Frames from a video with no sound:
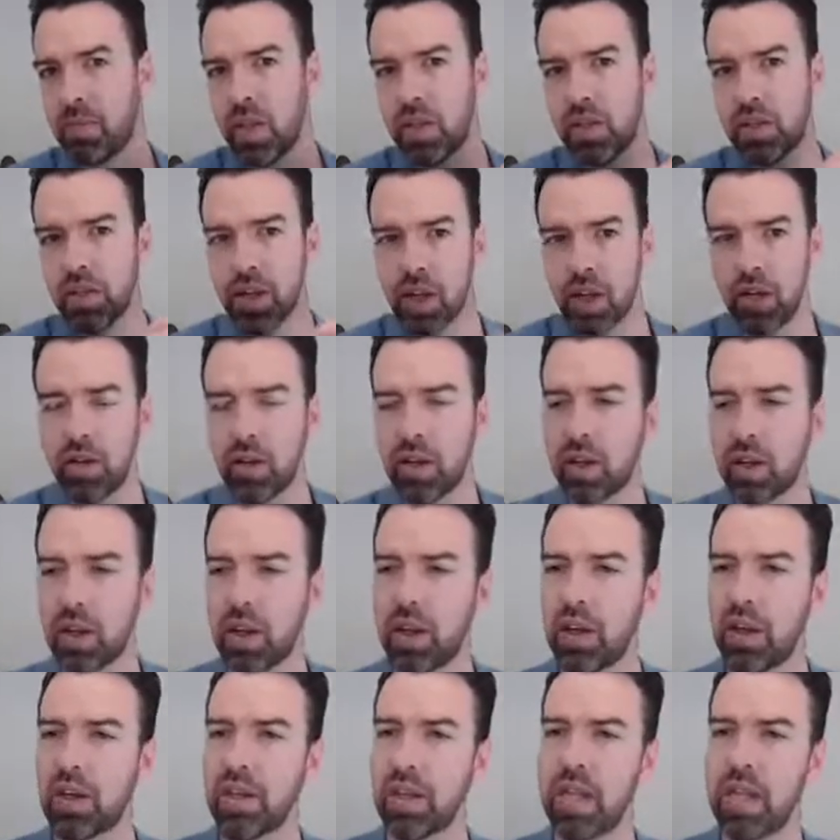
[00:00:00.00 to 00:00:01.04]
So,
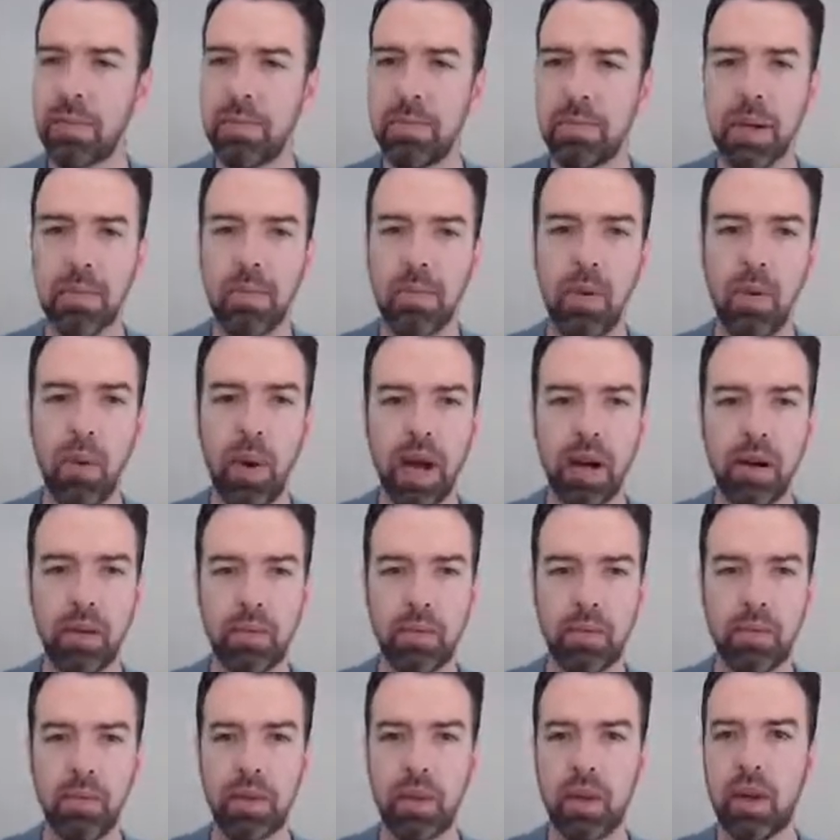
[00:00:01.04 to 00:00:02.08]
tip number 1,
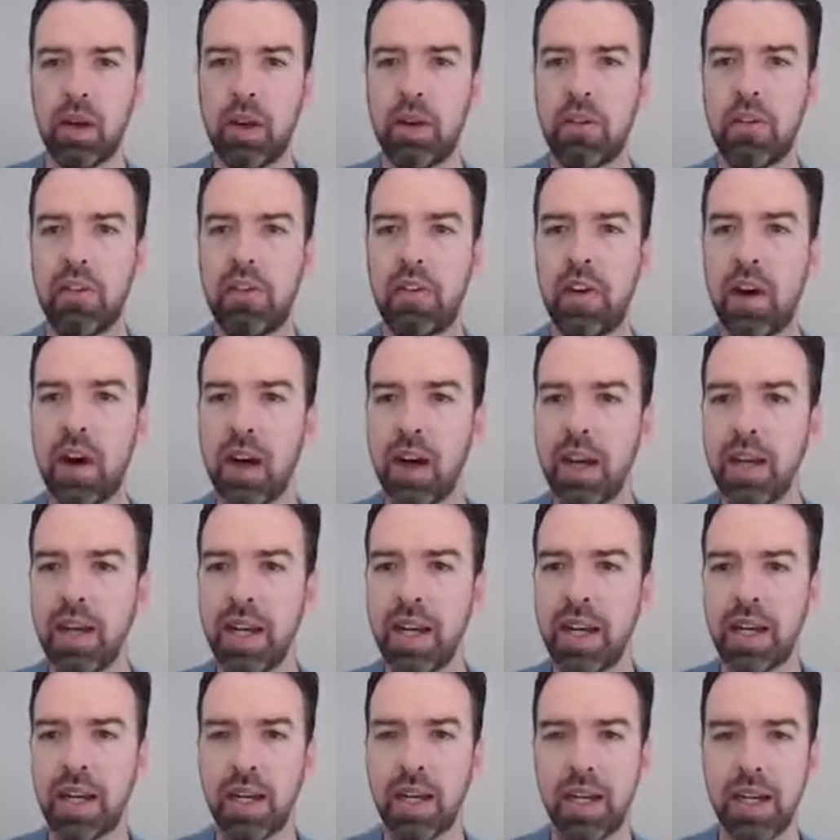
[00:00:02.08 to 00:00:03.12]
find
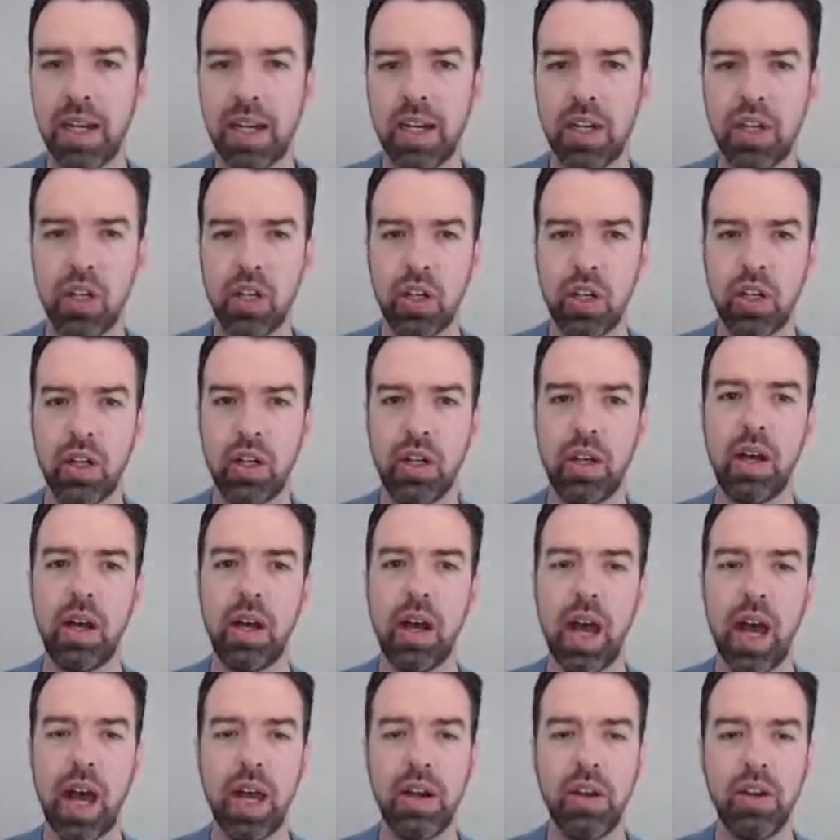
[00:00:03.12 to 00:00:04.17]
a connection
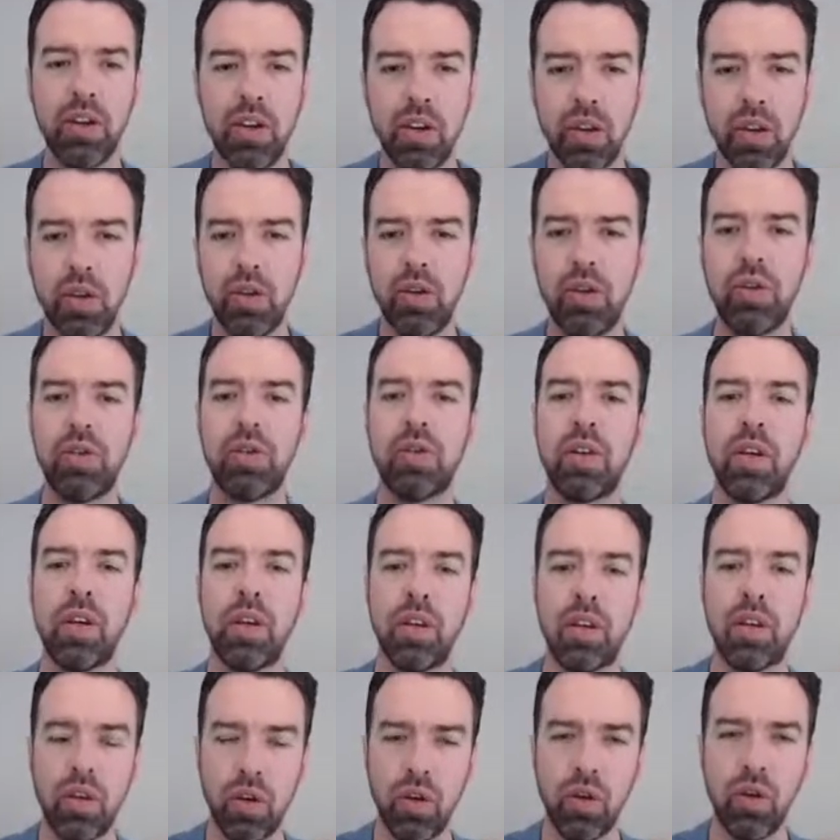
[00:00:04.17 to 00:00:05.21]
and use
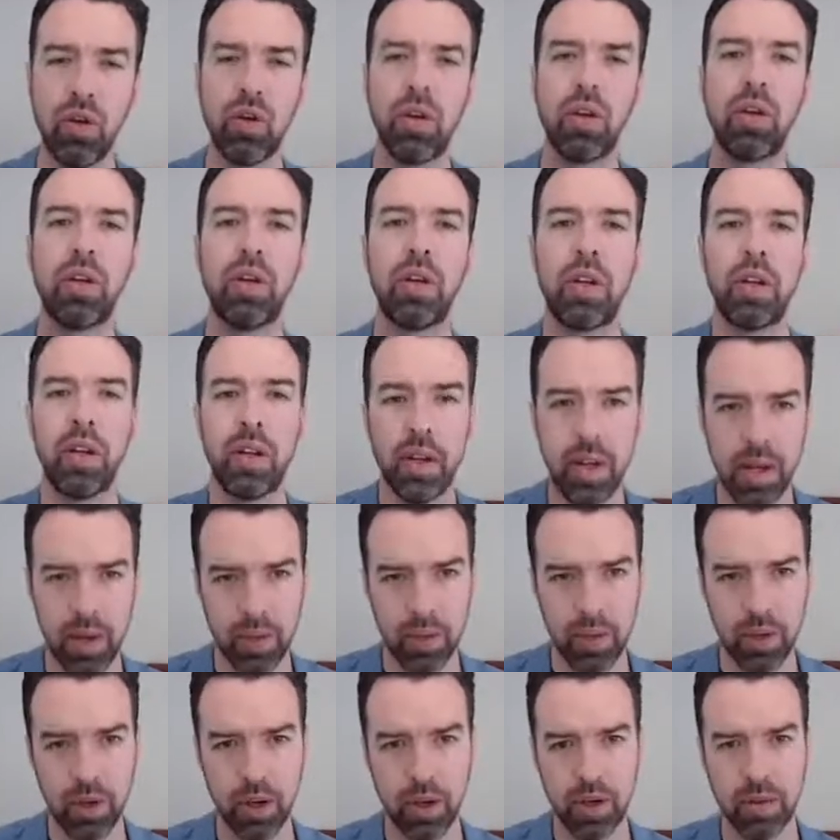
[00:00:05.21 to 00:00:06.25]
your
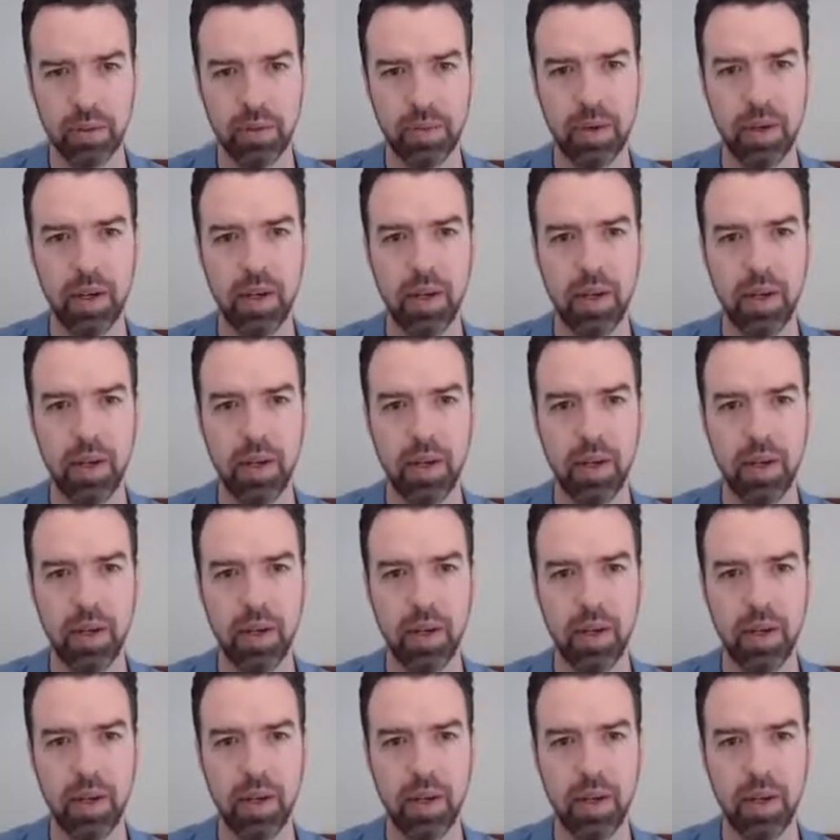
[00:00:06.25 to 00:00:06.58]
network.